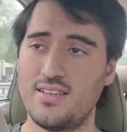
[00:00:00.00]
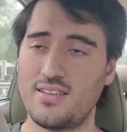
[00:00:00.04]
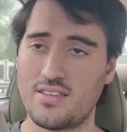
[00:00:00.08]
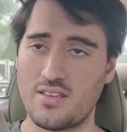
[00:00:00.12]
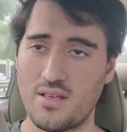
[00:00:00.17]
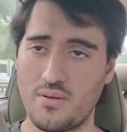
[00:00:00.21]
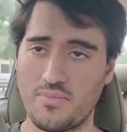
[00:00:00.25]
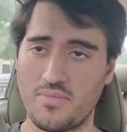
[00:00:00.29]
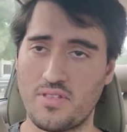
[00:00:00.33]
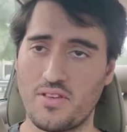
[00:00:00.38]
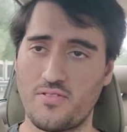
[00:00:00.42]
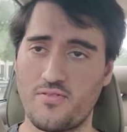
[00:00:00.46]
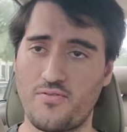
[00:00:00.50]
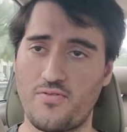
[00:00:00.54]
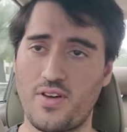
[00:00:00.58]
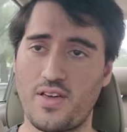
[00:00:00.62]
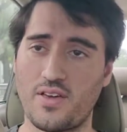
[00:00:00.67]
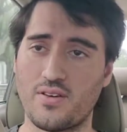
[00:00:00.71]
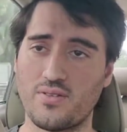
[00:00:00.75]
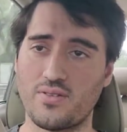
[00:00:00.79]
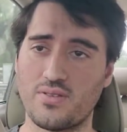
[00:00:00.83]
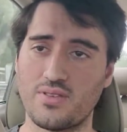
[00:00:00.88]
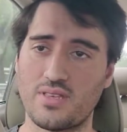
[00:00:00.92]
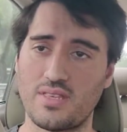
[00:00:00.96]
something
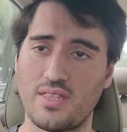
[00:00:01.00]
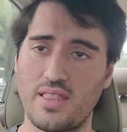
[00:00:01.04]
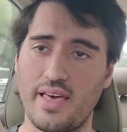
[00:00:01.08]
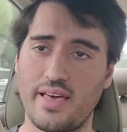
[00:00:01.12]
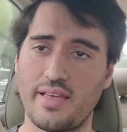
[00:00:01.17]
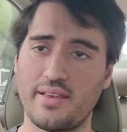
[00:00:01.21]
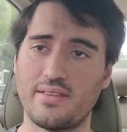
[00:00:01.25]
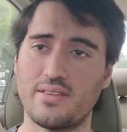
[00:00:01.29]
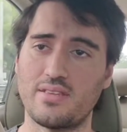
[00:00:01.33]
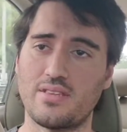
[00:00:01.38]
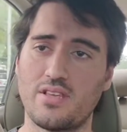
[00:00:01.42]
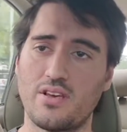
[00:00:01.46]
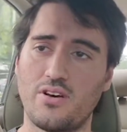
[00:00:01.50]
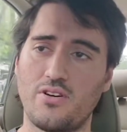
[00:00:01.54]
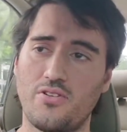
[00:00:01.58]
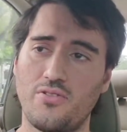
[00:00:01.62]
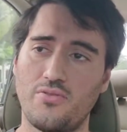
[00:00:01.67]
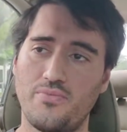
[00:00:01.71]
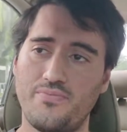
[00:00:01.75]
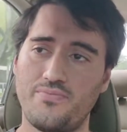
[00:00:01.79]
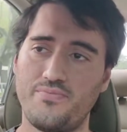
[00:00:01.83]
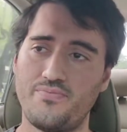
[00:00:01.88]
fails then. So,